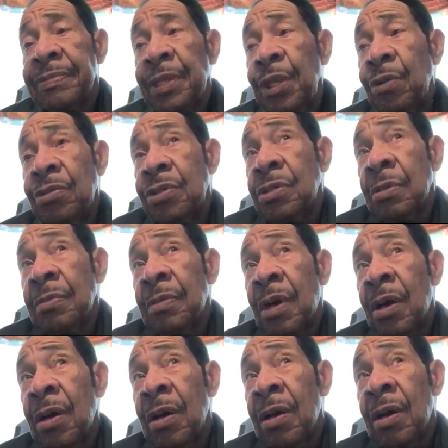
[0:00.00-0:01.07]
Houston
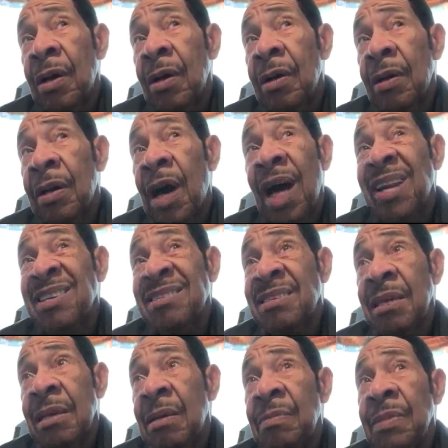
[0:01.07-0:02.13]

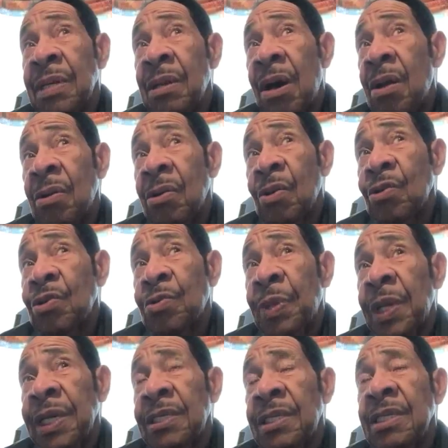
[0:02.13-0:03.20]
Coliseum and all of those
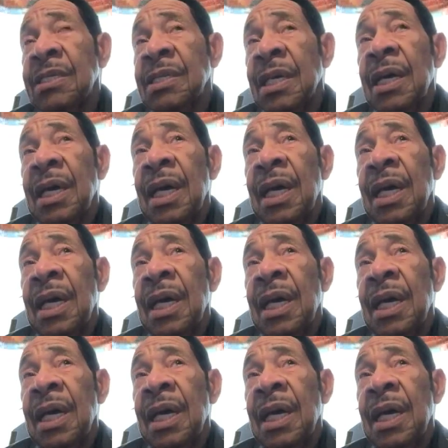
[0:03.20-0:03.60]
places.